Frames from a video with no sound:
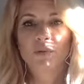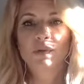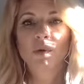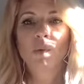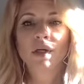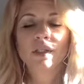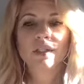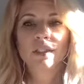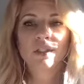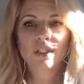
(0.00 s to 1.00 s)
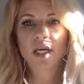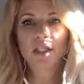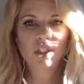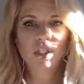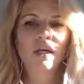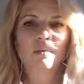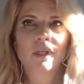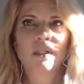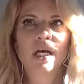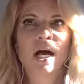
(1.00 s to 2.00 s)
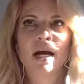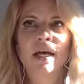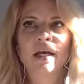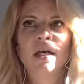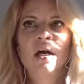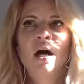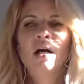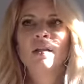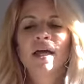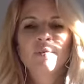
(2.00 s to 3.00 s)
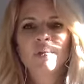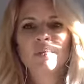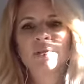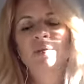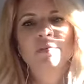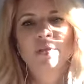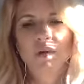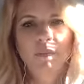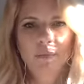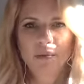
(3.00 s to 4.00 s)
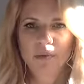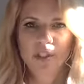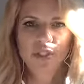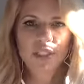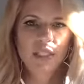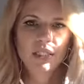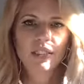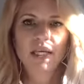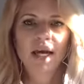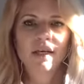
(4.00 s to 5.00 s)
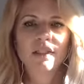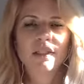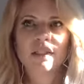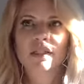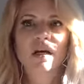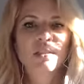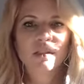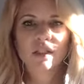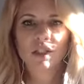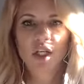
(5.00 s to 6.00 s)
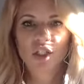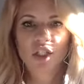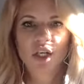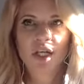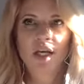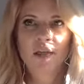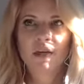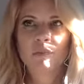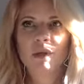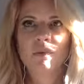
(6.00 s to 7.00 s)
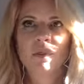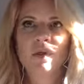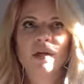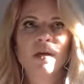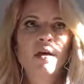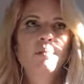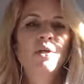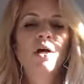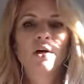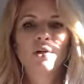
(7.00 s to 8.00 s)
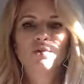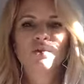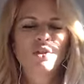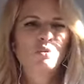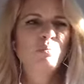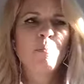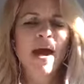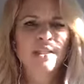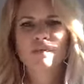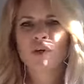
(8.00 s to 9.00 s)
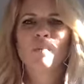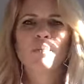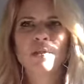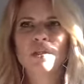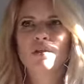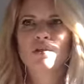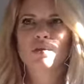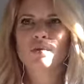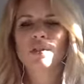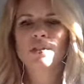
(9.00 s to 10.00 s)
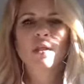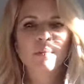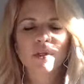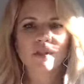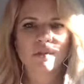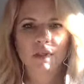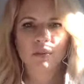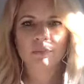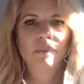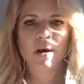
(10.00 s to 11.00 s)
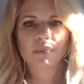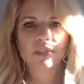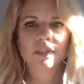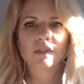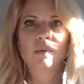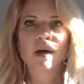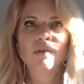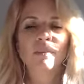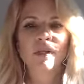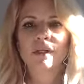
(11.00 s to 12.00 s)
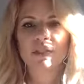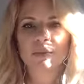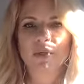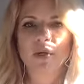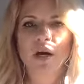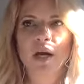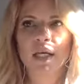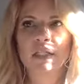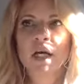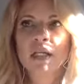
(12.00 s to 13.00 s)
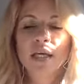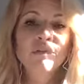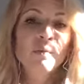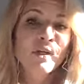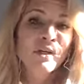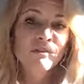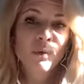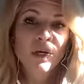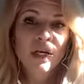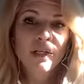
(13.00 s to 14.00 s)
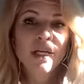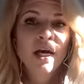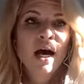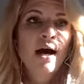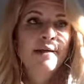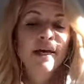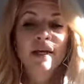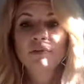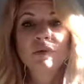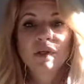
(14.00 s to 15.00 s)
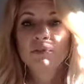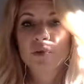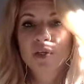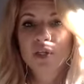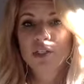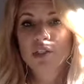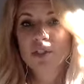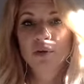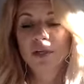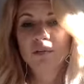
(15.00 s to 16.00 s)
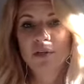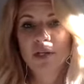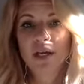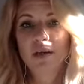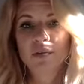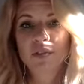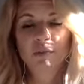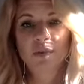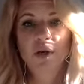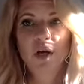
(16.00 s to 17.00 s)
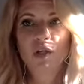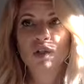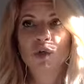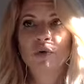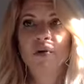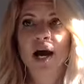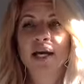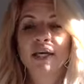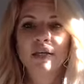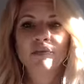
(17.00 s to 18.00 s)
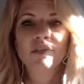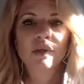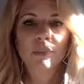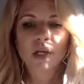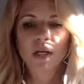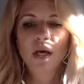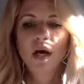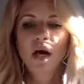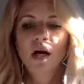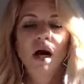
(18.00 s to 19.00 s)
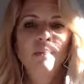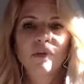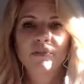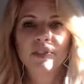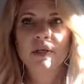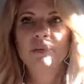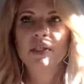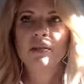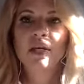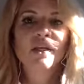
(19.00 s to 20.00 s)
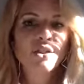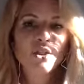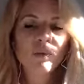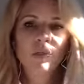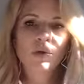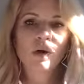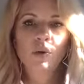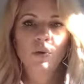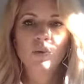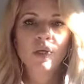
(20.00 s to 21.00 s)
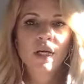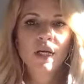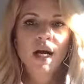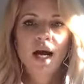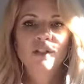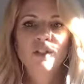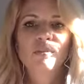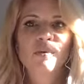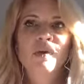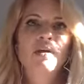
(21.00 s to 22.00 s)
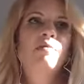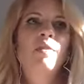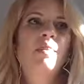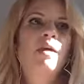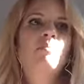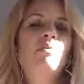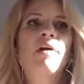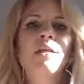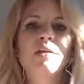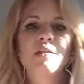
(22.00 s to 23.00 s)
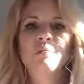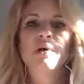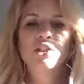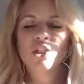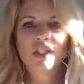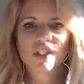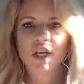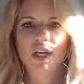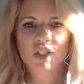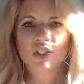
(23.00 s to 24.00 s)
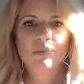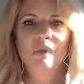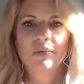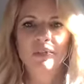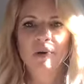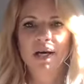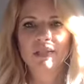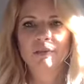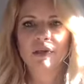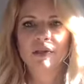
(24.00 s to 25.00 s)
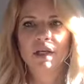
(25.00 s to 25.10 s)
So one is to just educate, because a lot of people don't even know what public relations is, and it's constantly changing. And I think people think PR is for these massive companies or these celebrities who need publicists. Well, everybody needs PR, and not everyone can afford it. Not everyone can afford an agency or even in-house PR. So if I can give somebody a couple of tips that they can do on their own, I just believe in providing as much education to people as possible.